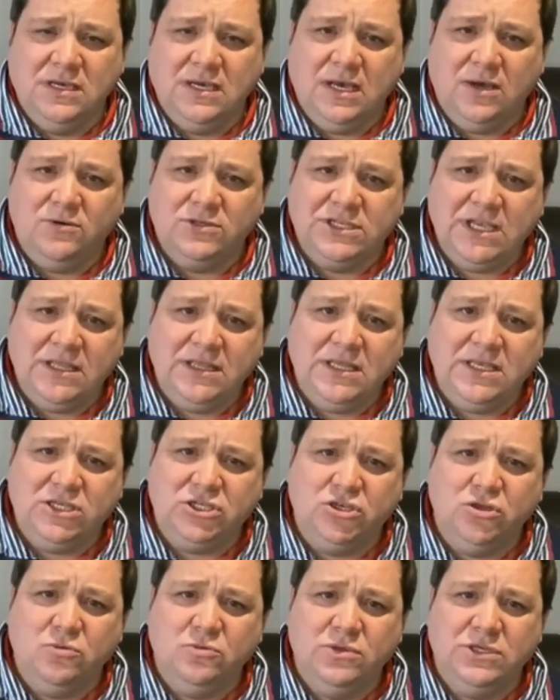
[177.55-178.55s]
I was getting these
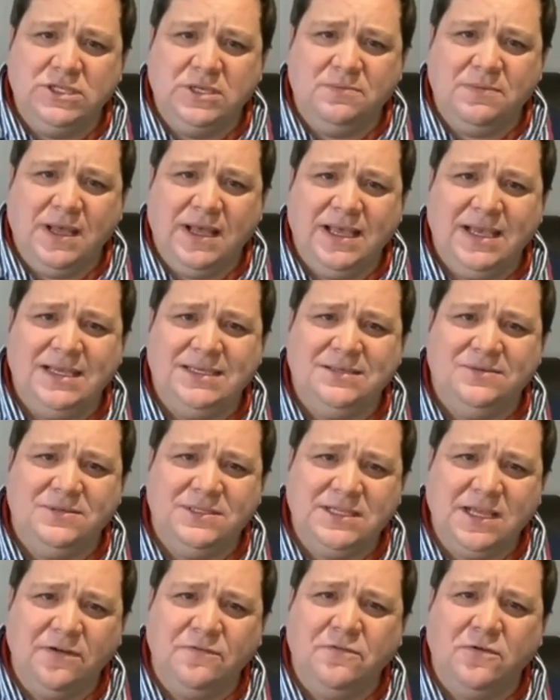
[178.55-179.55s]
numbers in my head,
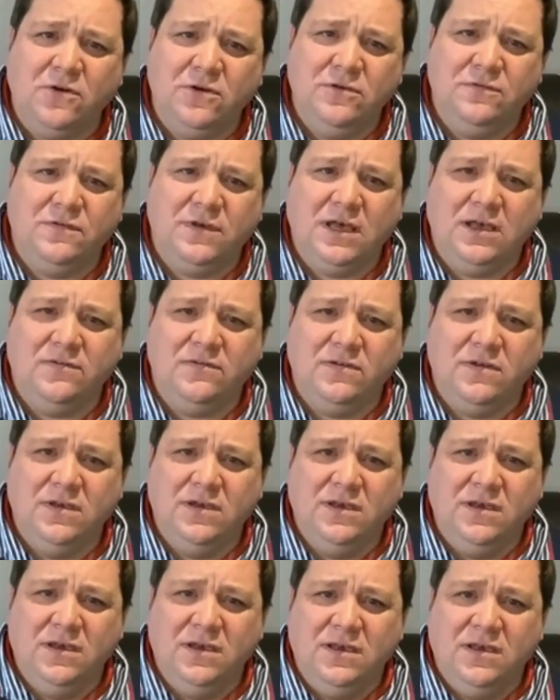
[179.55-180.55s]
ten forty-five,
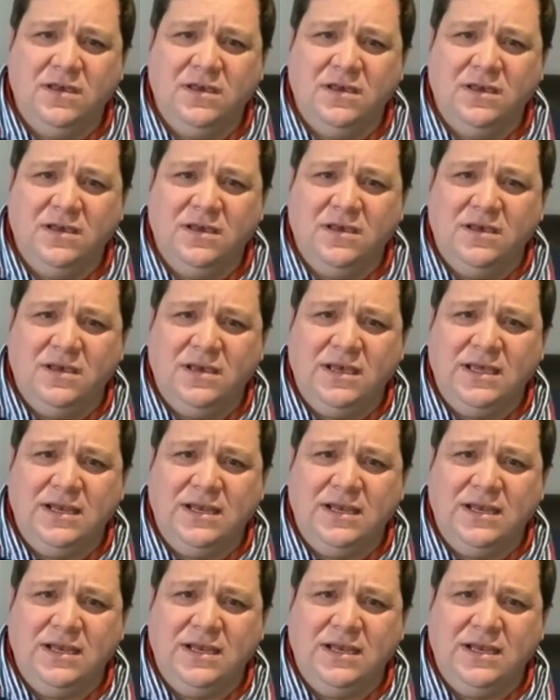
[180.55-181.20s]
and,